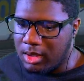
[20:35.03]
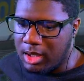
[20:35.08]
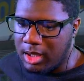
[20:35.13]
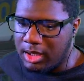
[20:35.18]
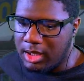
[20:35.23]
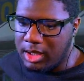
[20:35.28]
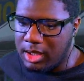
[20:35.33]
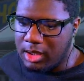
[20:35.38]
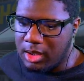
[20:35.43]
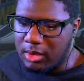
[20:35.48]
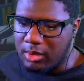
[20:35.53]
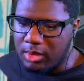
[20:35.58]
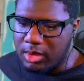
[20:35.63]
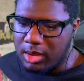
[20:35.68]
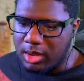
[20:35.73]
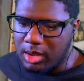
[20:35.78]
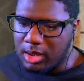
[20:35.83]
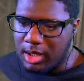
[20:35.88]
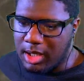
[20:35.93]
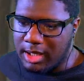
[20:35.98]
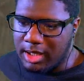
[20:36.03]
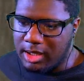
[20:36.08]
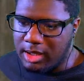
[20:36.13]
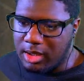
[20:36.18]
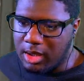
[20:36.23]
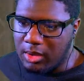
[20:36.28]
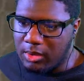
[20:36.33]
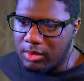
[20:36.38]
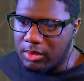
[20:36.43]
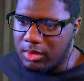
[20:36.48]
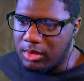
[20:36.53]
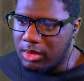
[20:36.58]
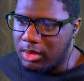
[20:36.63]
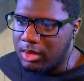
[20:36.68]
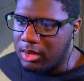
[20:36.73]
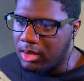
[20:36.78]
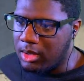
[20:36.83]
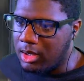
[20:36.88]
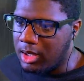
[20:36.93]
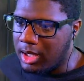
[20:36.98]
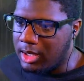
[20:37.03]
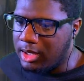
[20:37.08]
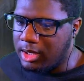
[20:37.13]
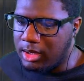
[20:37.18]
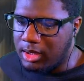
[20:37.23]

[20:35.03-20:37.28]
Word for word: need to go. I need to go. I need to